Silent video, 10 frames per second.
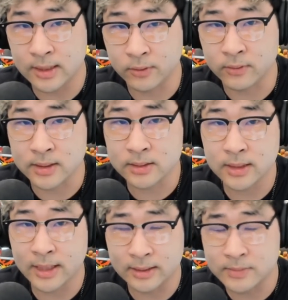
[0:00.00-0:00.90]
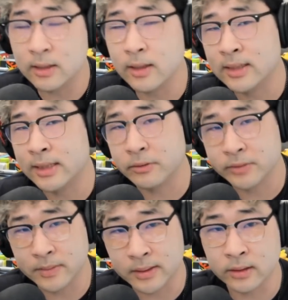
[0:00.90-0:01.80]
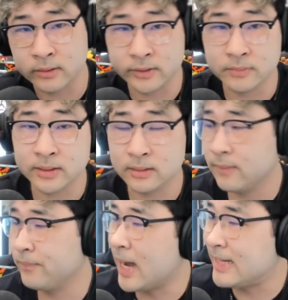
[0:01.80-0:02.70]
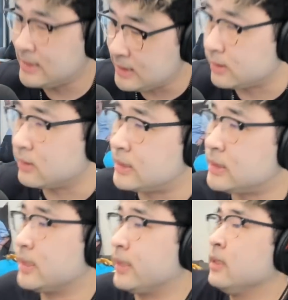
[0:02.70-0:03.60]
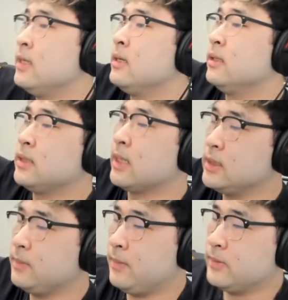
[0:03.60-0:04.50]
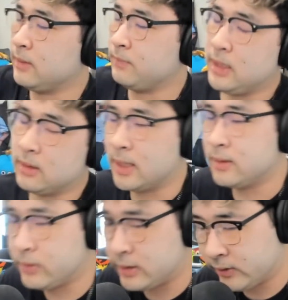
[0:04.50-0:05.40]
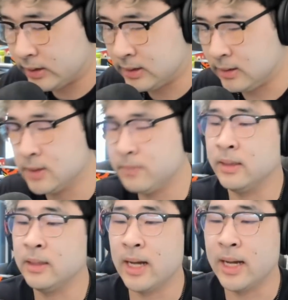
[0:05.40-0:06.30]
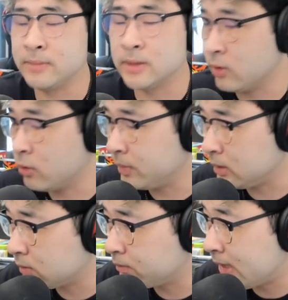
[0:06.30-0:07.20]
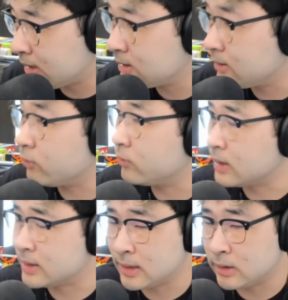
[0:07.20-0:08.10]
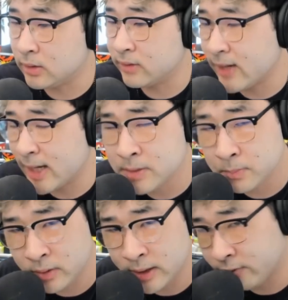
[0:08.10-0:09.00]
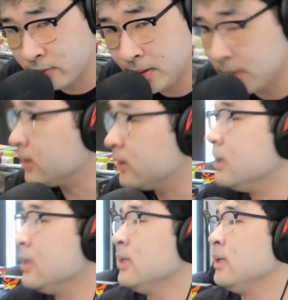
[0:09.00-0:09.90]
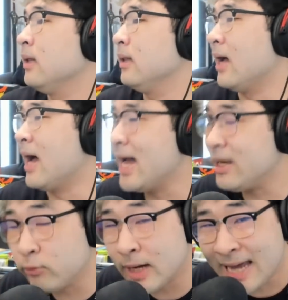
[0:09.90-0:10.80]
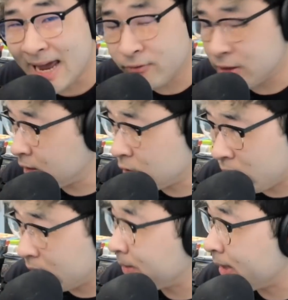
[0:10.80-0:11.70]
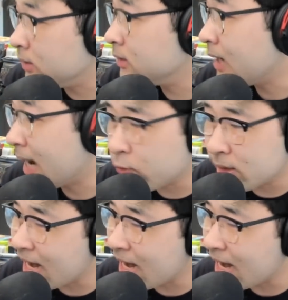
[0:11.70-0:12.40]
requests, and I'm sorry that I don't respond to all of you, but I see it. It's just like tons of people saying, Peter, I know you're never going to see this, but I'm just hoping you the best, sending you good vibes, praying for Peepo. I read every single one, man. I read